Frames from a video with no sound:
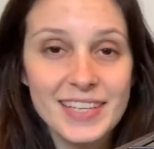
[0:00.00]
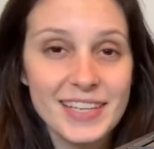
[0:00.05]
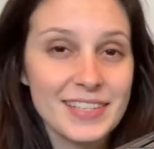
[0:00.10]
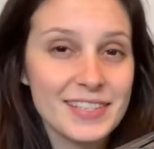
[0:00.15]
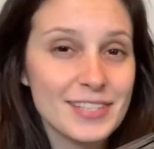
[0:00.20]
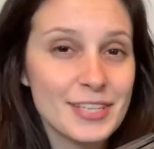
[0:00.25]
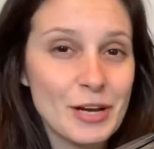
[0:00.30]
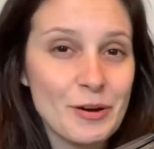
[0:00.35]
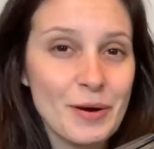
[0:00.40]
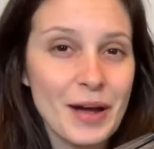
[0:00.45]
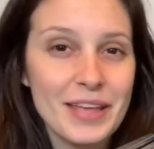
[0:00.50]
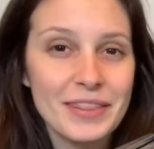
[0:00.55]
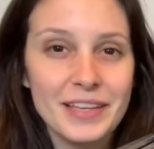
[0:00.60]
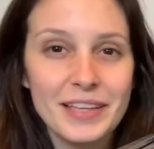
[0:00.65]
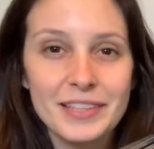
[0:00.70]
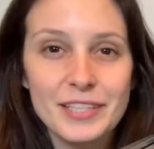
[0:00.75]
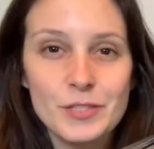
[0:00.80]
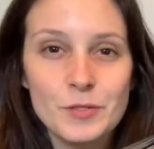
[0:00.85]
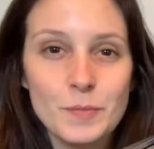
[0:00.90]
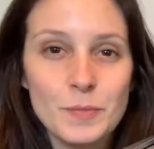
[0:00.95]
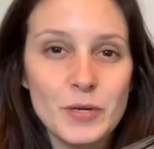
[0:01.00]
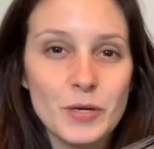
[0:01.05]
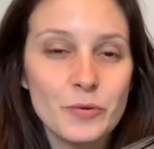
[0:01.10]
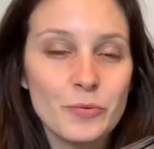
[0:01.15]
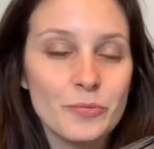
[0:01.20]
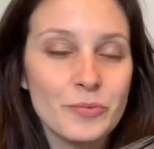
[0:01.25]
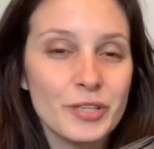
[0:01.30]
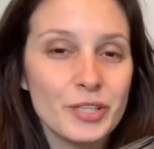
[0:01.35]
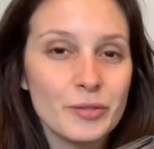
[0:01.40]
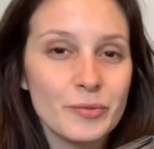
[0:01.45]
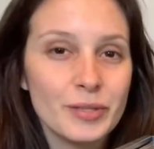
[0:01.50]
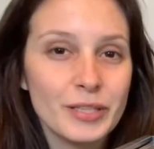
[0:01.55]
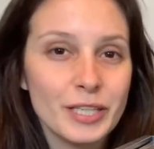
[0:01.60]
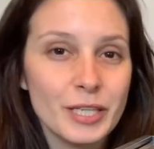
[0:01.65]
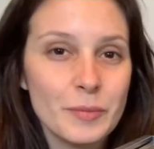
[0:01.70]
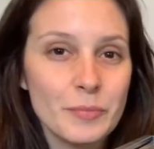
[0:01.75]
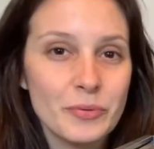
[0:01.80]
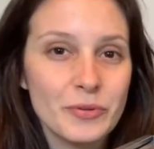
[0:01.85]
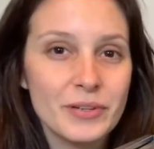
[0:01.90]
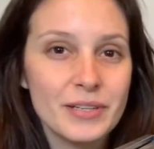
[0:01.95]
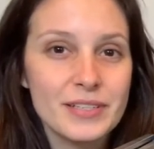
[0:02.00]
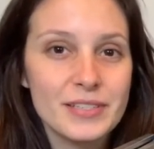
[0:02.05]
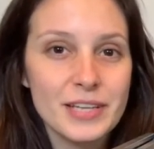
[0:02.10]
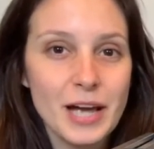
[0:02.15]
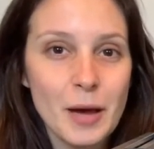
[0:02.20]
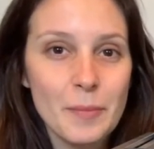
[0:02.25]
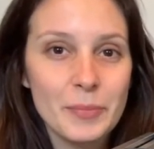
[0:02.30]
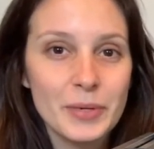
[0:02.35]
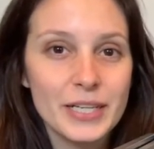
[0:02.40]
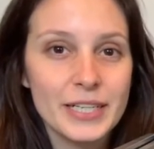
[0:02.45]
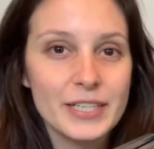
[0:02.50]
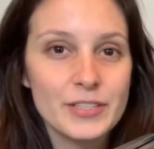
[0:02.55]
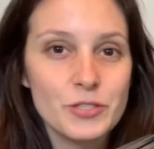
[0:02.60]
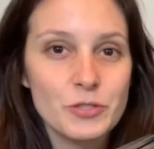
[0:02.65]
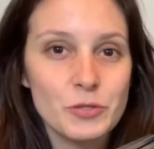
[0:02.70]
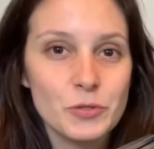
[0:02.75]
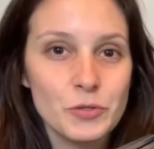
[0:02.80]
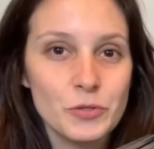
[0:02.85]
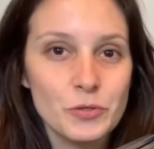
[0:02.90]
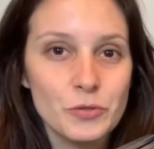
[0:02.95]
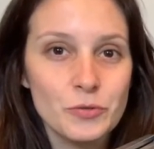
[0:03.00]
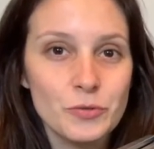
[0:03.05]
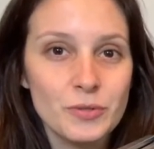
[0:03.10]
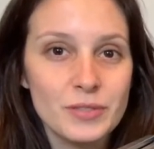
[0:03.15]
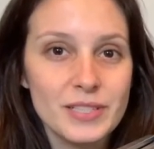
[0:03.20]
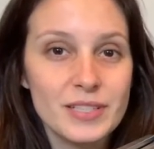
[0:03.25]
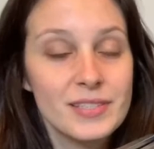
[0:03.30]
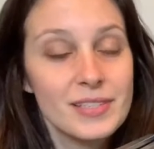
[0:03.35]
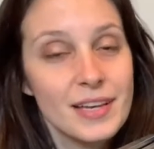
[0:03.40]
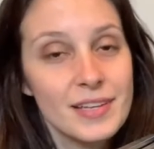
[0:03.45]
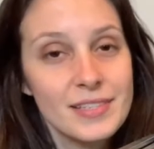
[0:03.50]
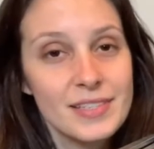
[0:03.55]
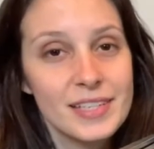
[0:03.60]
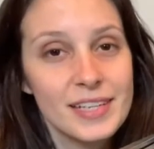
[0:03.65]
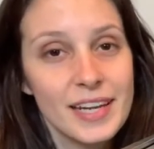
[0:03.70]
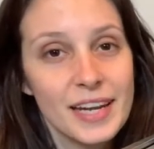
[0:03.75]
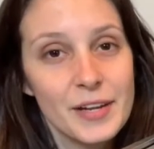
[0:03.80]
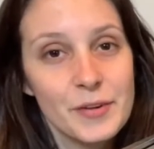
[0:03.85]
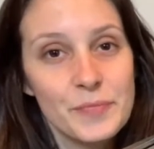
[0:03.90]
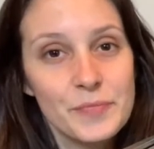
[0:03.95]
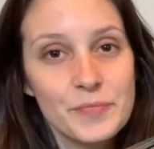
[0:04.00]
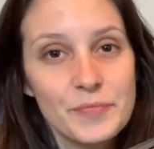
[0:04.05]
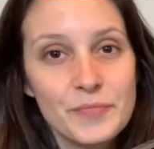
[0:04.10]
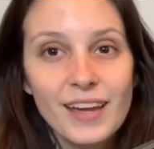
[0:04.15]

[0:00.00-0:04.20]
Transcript: And so I thought this would be a really, really important topic to discuss today.